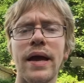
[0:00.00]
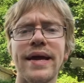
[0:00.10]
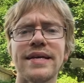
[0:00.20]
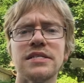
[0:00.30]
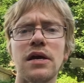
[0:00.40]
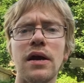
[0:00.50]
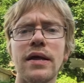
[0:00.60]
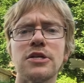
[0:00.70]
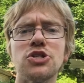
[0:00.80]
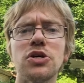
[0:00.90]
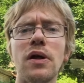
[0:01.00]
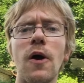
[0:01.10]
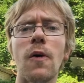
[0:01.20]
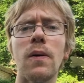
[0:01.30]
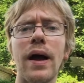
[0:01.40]
He started
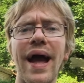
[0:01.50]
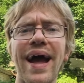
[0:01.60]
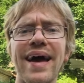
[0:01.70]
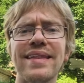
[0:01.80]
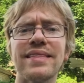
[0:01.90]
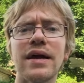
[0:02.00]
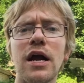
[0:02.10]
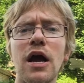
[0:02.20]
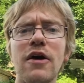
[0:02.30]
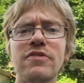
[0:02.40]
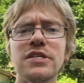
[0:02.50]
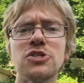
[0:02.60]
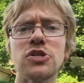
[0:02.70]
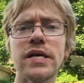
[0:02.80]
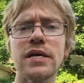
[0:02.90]
judo at the
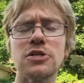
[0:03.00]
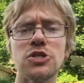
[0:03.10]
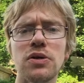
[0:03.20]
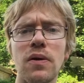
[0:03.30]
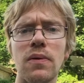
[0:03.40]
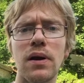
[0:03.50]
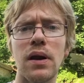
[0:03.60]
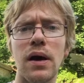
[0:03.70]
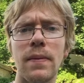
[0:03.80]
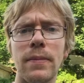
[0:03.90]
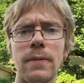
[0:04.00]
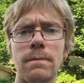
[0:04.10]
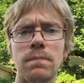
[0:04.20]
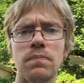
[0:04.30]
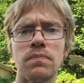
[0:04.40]
Coventry Judo Club,
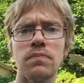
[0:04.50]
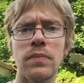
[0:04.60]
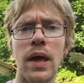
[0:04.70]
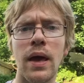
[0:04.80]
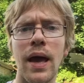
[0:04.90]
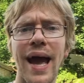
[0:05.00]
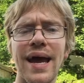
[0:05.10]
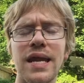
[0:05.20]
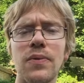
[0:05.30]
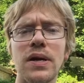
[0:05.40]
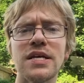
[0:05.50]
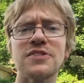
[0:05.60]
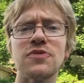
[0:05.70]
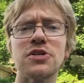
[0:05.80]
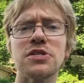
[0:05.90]
and he won his
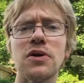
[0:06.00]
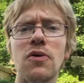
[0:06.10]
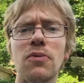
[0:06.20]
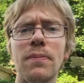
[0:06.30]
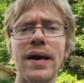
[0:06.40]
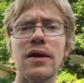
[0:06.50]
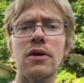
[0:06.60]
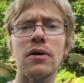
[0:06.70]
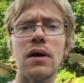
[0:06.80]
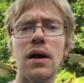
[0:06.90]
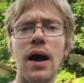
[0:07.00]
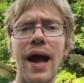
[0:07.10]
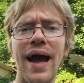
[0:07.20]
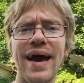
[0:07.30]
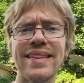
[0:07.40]
first gold medal
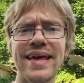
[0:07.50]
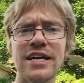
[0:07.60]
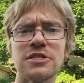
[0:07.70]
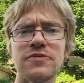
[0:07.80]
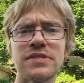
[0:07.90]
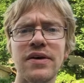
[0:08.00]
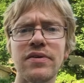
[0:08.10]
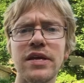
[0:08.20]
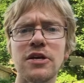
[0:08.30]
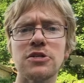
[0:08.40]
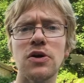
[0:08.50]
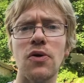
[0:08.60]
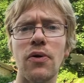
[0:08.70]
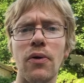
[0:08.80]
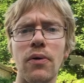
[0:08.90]
at the age of 7 years
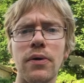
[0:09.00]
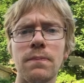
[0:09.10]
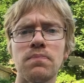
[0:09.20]
old.